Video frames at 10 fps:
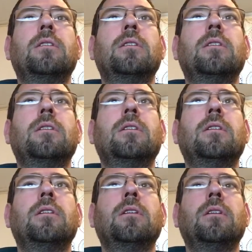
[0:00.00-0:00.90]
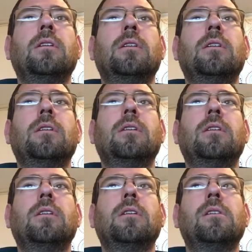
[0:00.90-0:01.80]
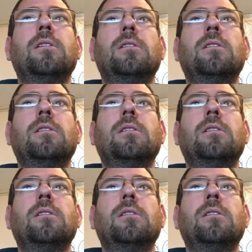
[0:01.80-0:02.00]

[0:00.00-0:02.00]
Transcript: [no speech]